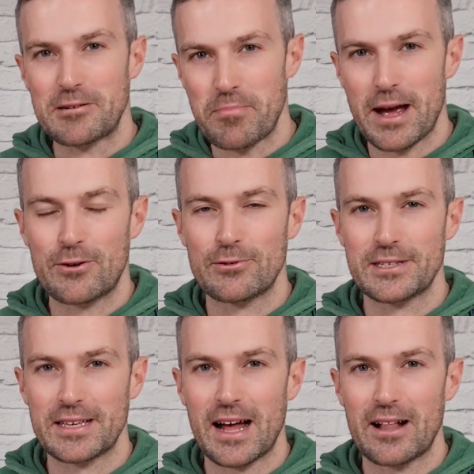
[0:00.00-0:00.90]
and macros
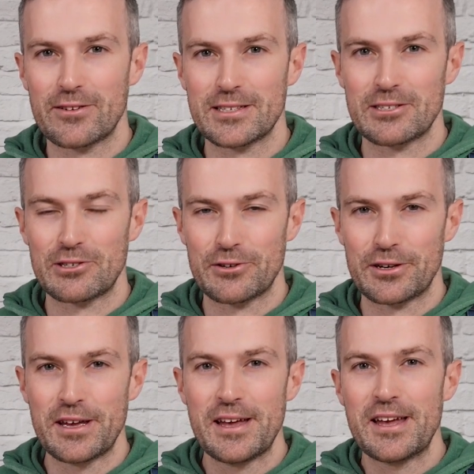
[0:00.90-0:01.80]
and calories and so
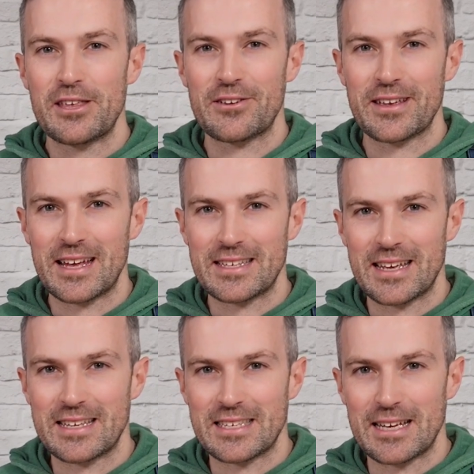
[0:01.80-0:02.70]
on, you can get
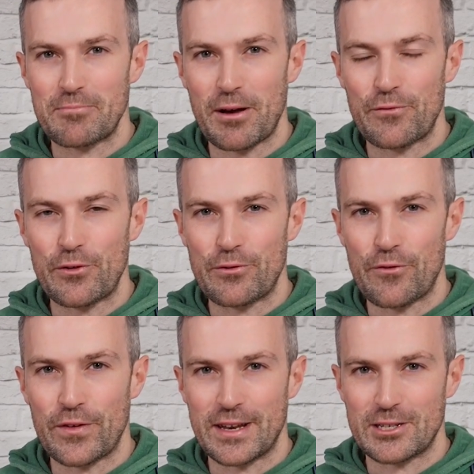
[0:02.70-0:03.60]
it inside my Food for
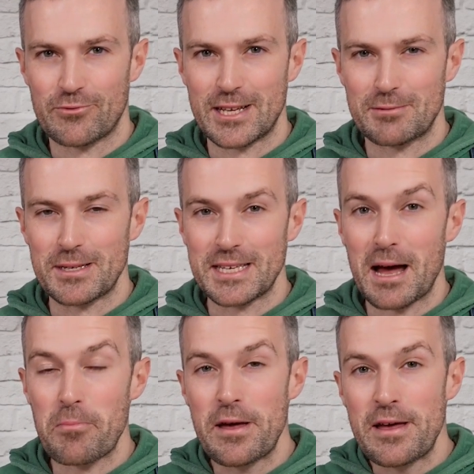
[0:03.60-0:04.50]
Fitness recipes
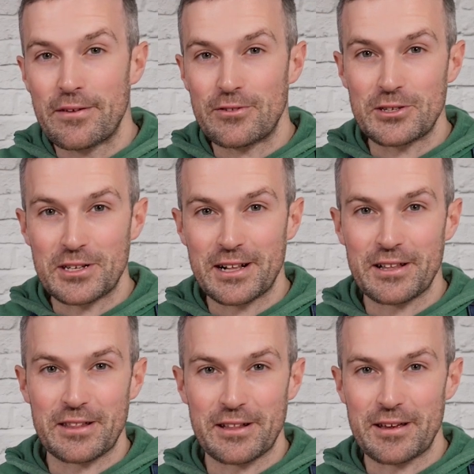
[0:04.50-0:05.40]
app. If you just
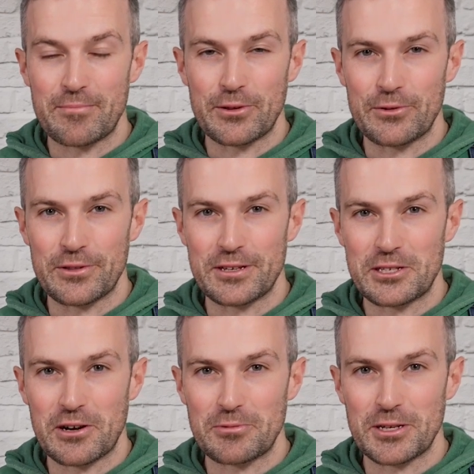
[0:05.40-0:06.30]
click the link below in the
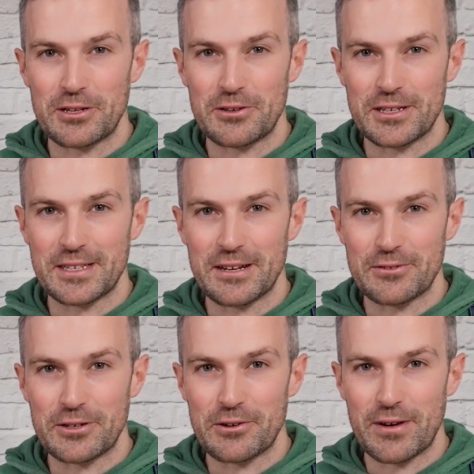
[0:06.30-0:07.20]
description, you can
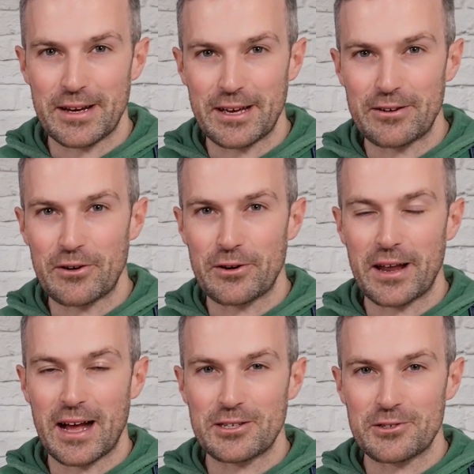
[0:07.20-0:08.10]
download it right now on
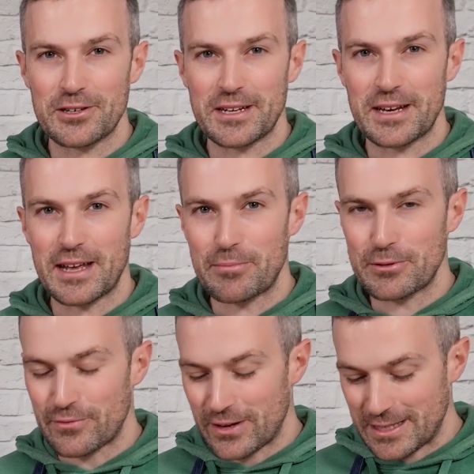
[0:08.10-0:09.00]
Android and
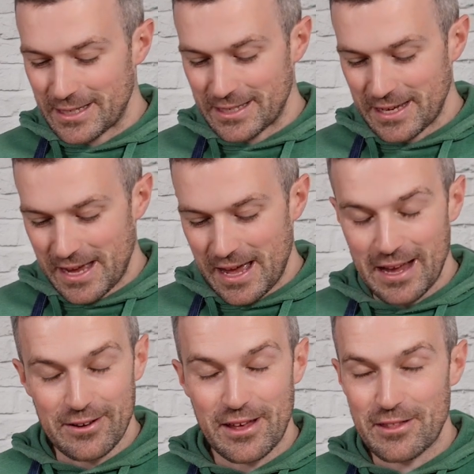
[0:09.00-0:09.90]
Apple devices.
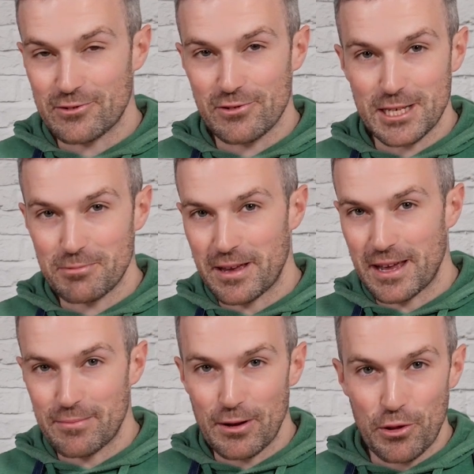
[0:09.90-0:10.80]
And you get this recipe
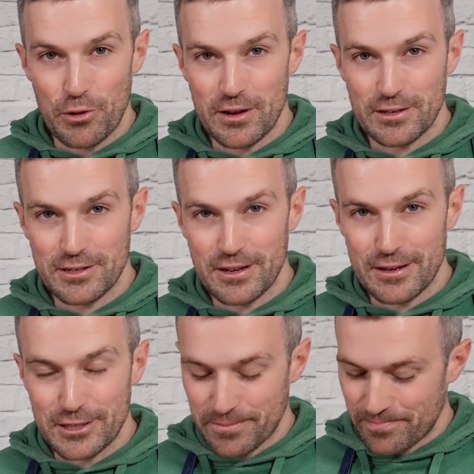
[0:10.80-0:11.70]
and about 300
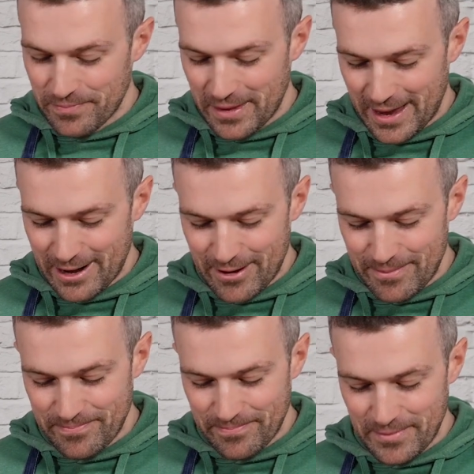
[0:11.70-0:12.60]
others. Anyway,
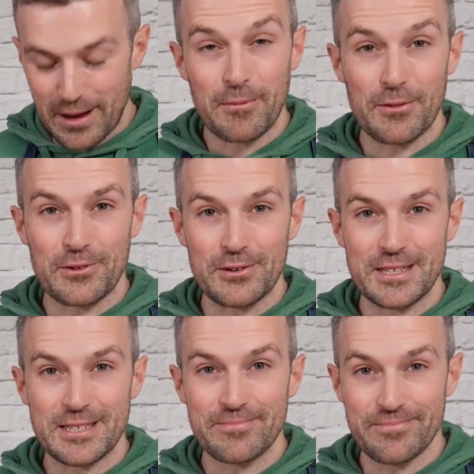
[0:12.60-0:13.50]
I'm off to go and
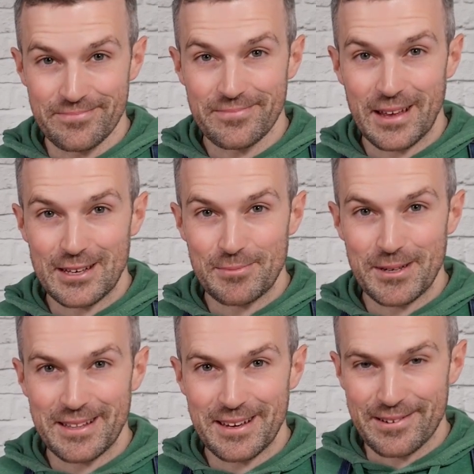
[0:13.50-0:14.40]
eat some. I'll
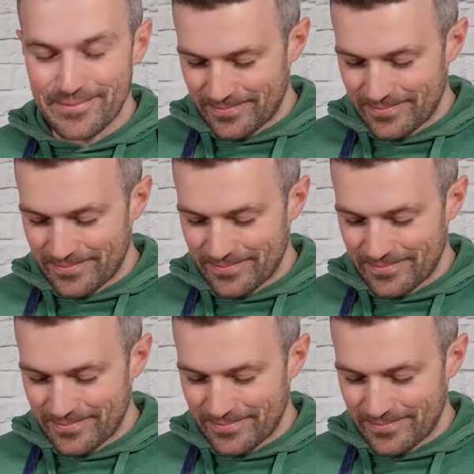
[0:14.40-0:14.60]
speak to you later.